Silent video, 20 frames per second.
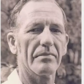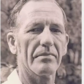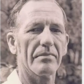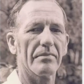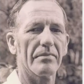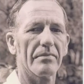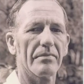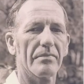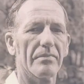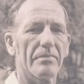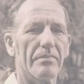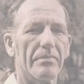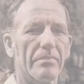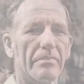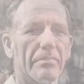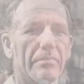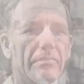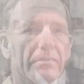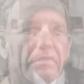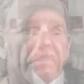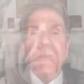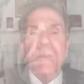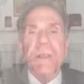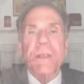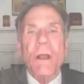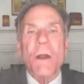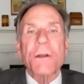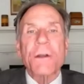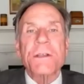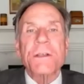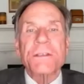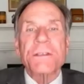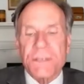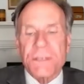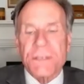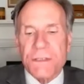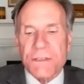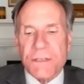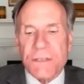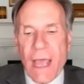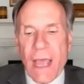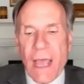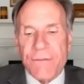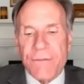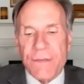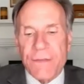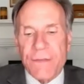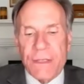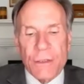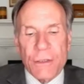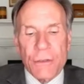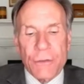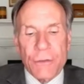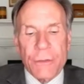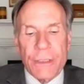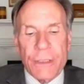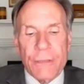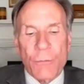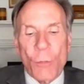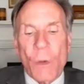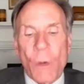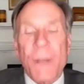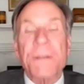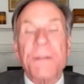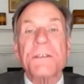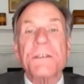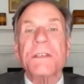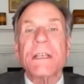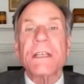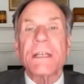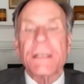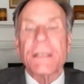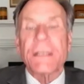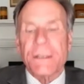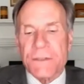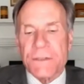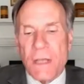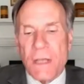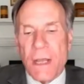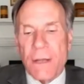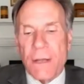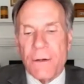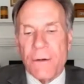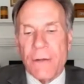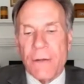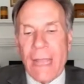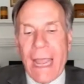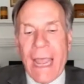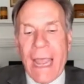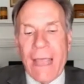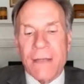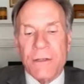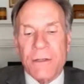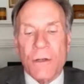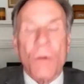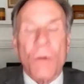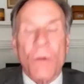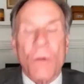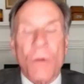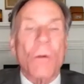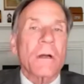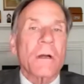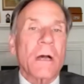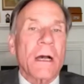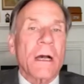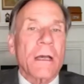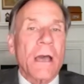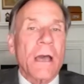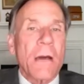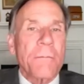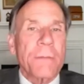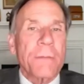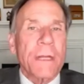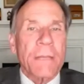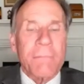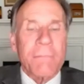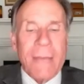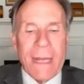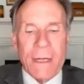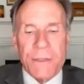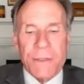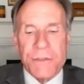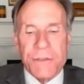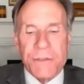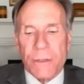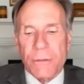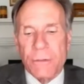In some years, the artistic staff included 1 scenic designer and/or a company manager.